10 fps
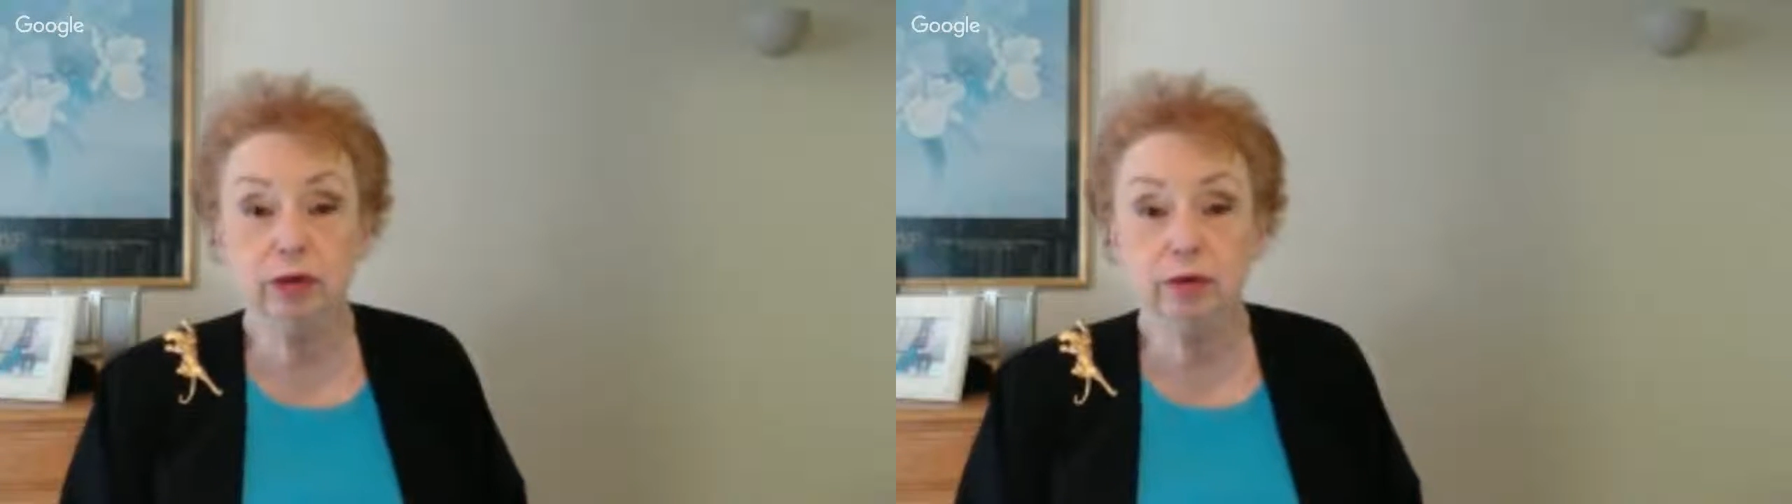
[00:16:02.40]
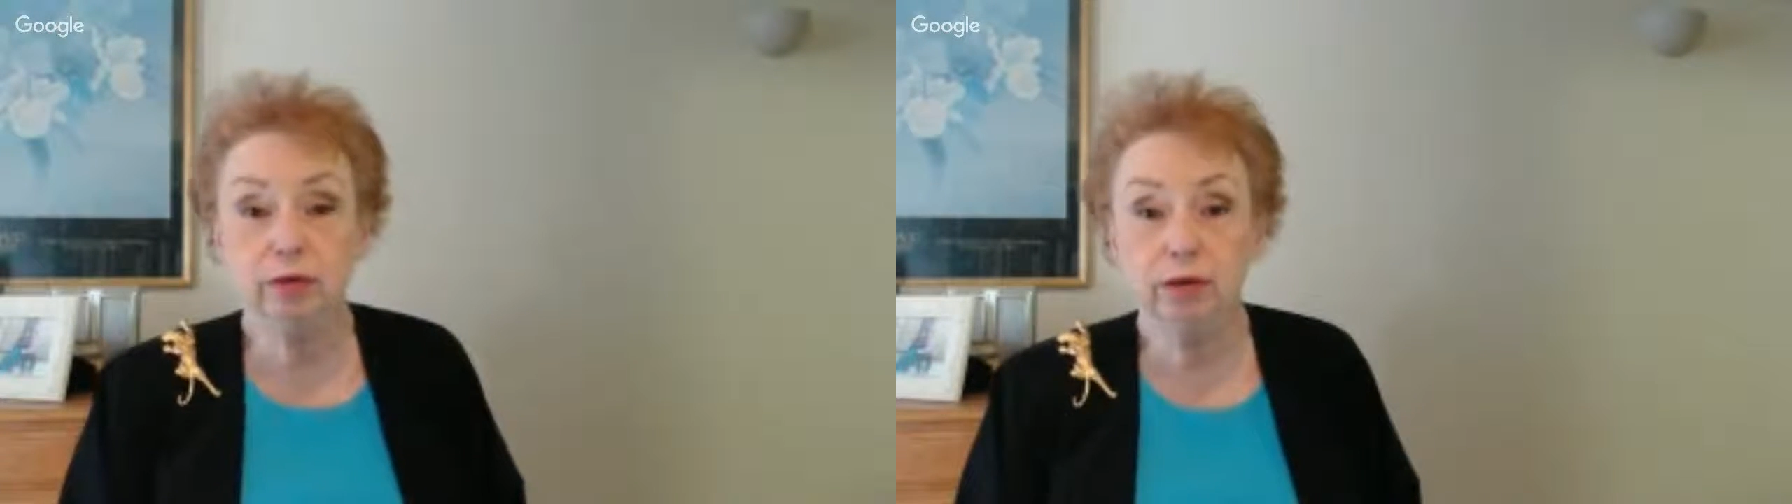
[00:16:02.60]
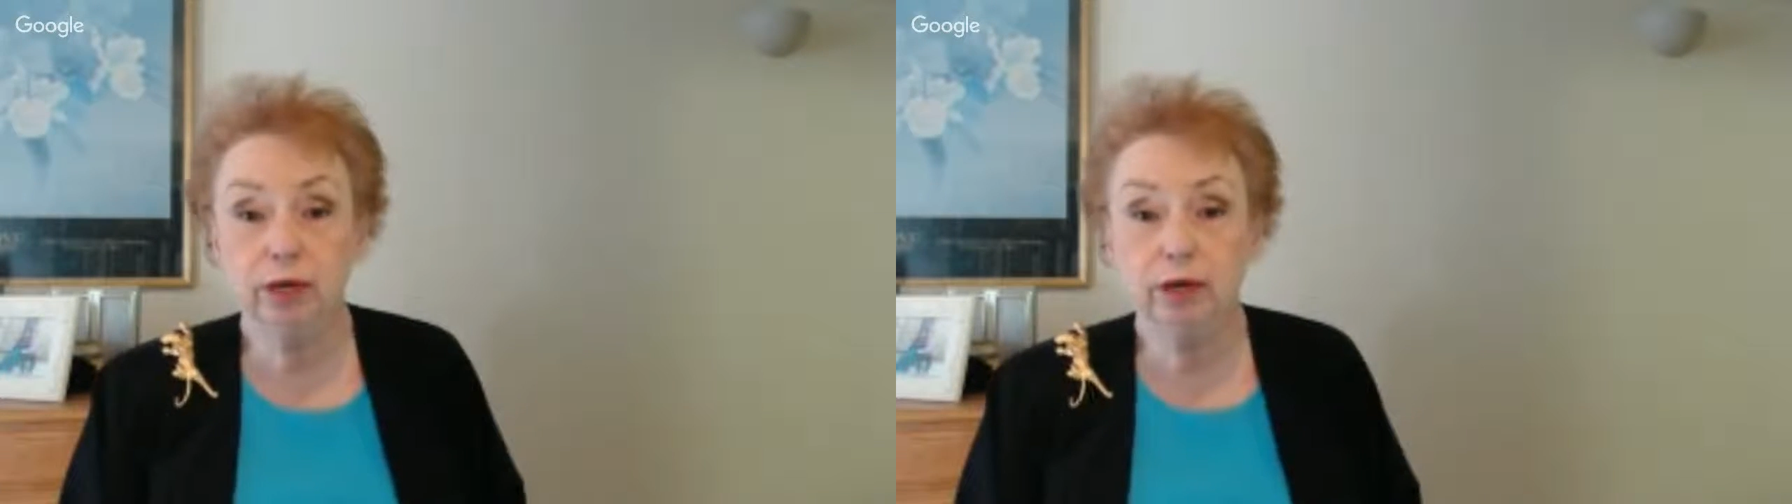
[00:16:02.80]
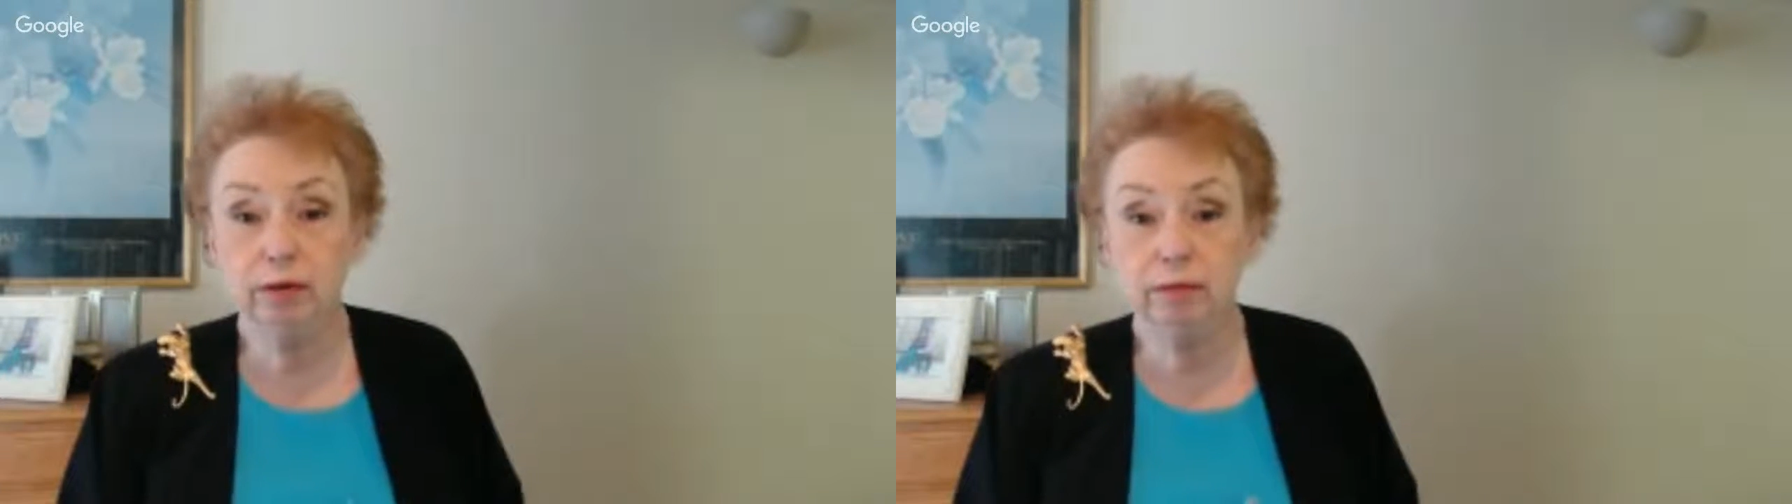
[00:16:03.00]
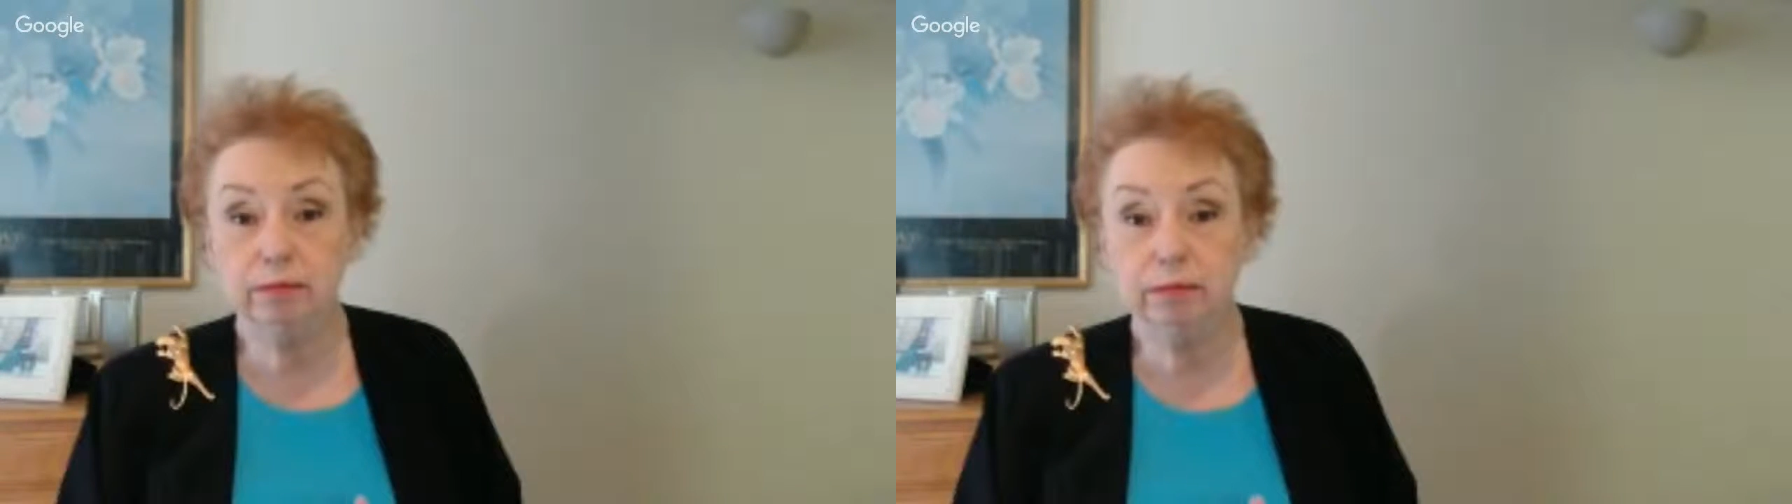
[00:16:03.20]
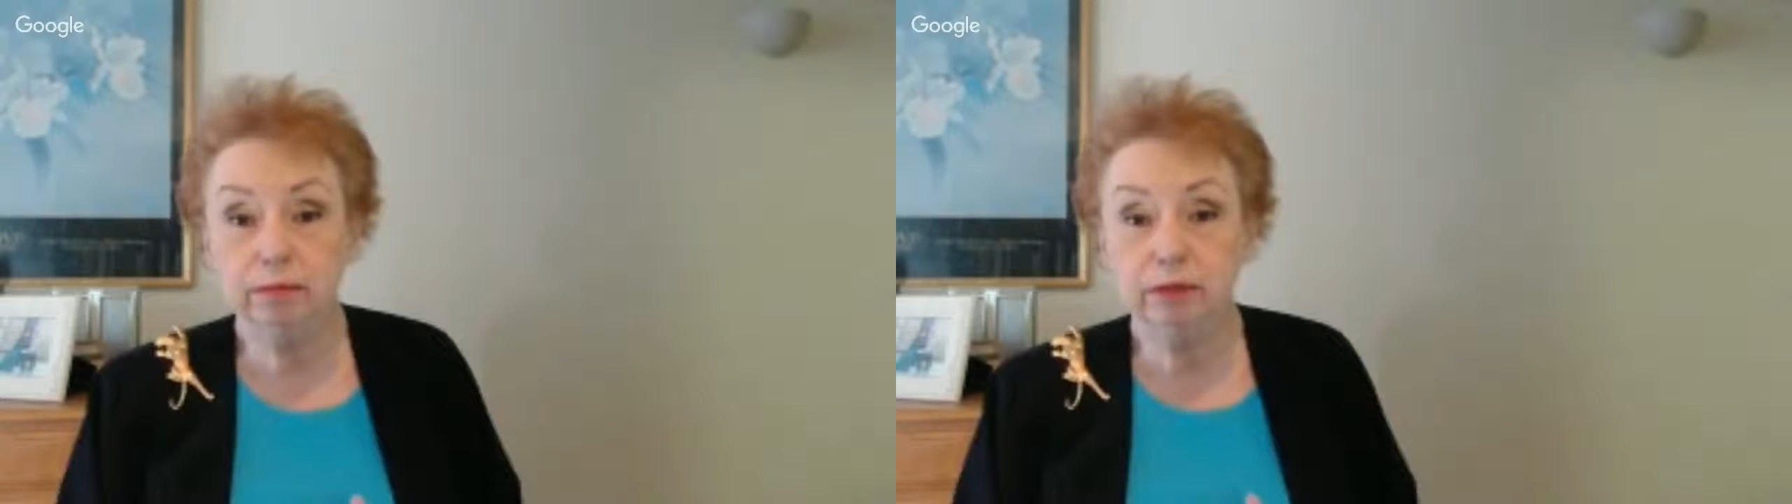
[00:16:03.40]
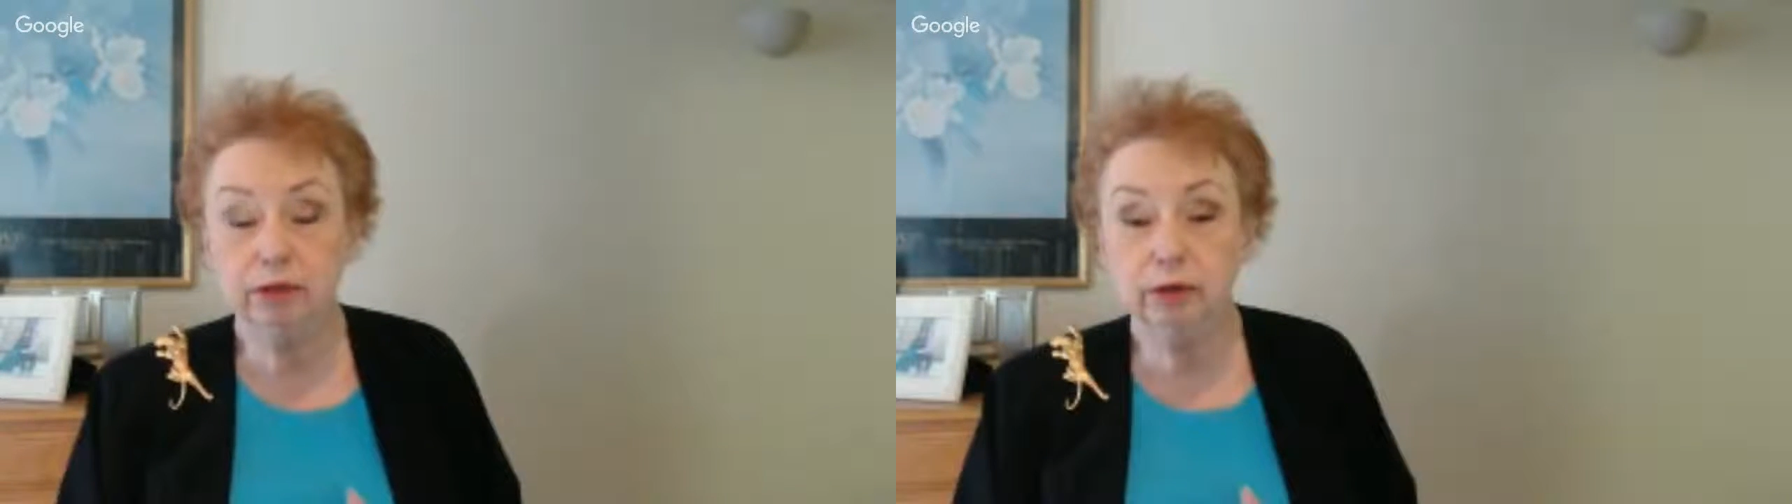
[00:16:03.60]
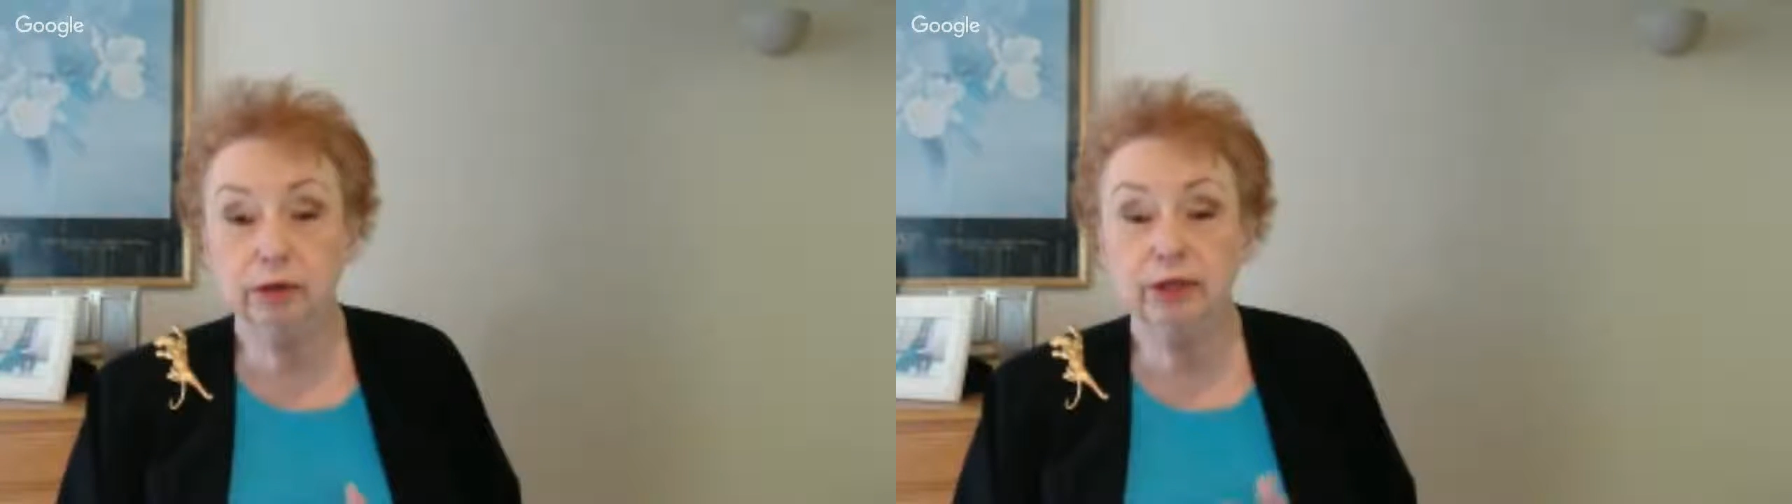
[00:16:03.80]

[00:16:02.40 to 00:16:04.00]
you know, you